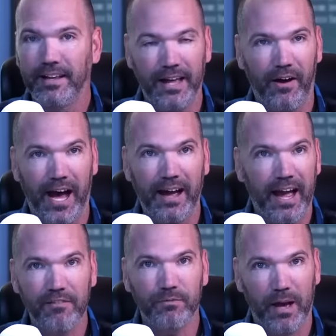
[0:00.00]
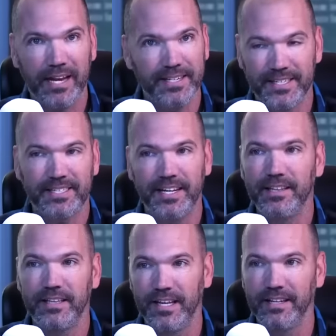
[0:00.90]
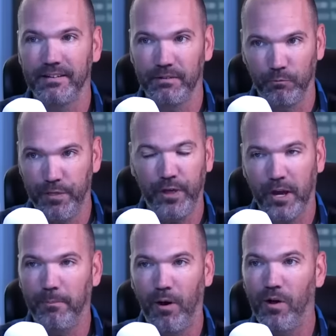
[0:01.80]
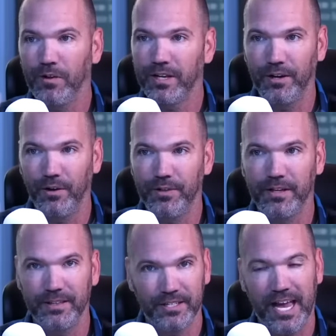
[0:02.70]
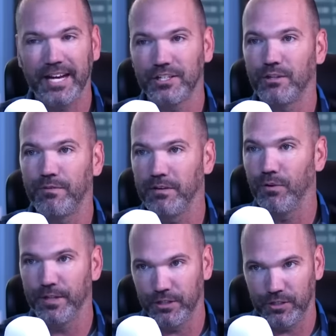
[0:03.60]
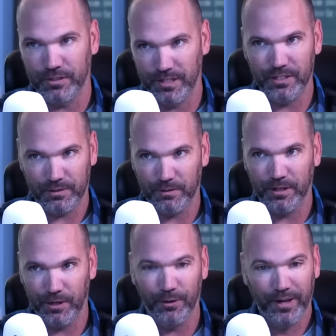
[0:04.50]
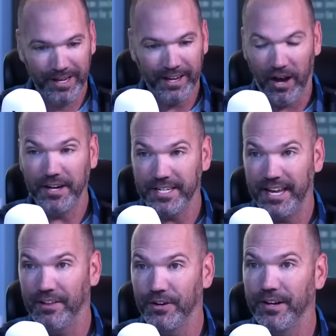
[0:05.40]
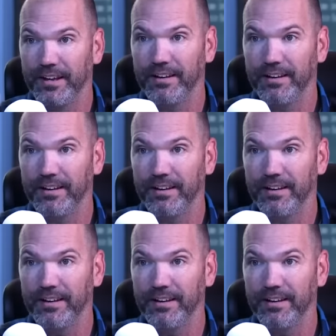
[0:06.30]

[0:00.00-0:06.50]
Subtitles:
Now, I didn't sit in with the cabal, you know, this axis of evil that's you know, gone together.